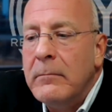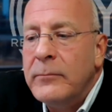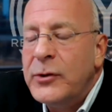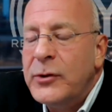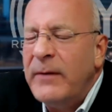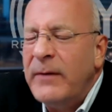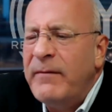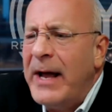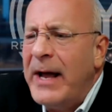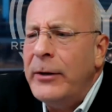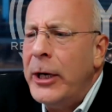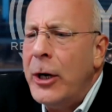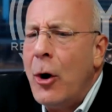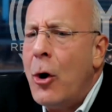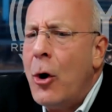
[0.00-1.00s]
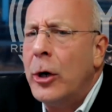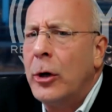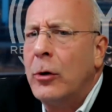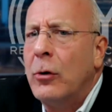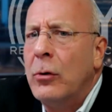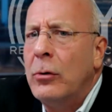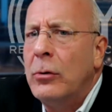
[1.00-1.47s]
she had found an
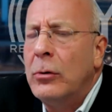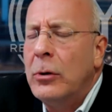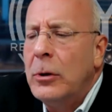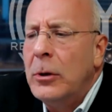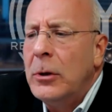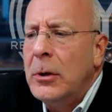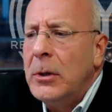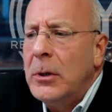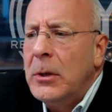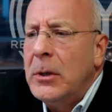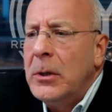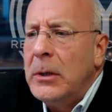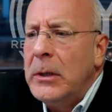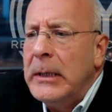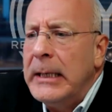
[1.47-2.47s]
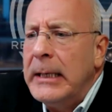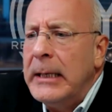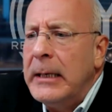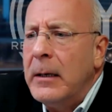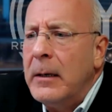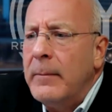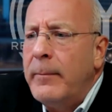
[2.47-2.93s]
article in
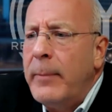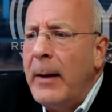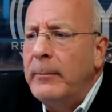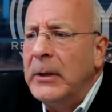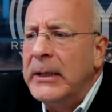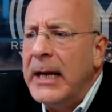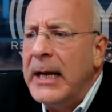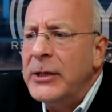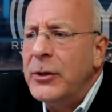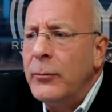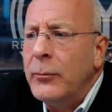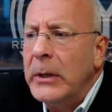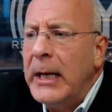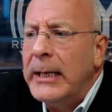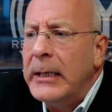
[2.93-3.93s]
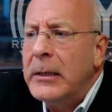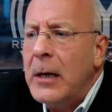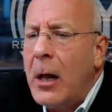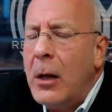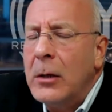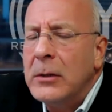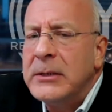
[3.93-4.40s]
a publication related to
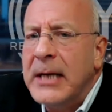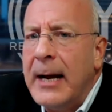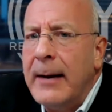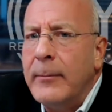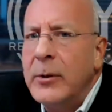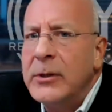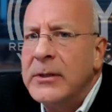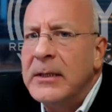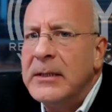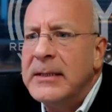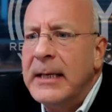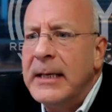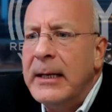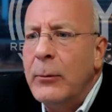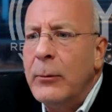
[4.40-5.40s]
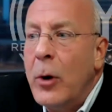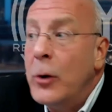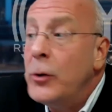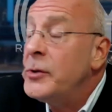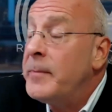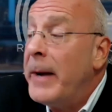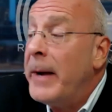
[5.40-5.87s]
Alzheimer's that said that
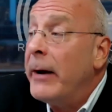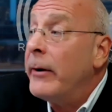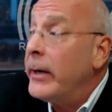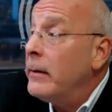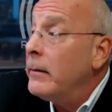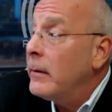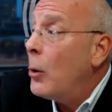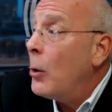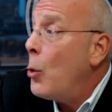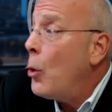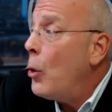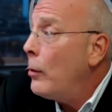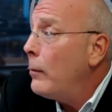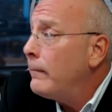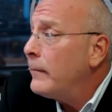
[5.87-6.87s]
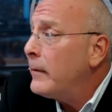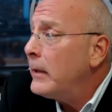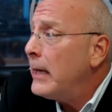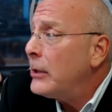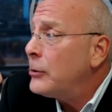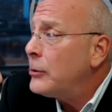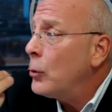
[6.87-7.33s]
rosemary, the oil, the
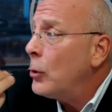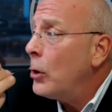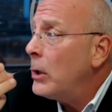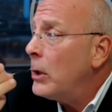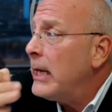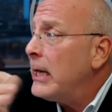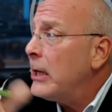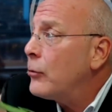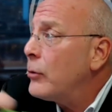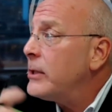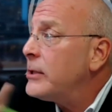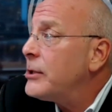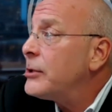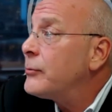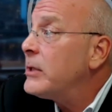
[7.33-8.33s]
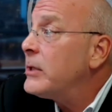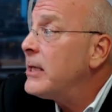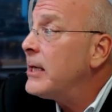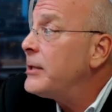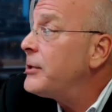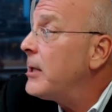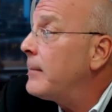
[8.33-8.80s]
natural oil, increases
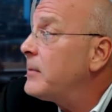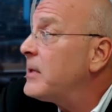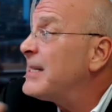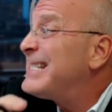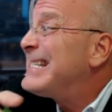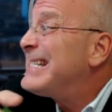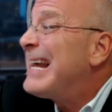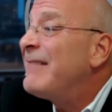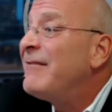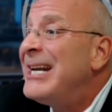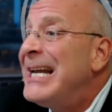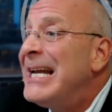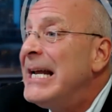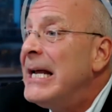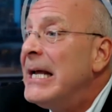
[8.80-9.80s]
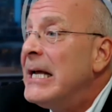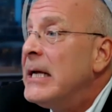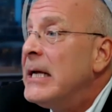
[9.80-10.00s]
retention up to 76%,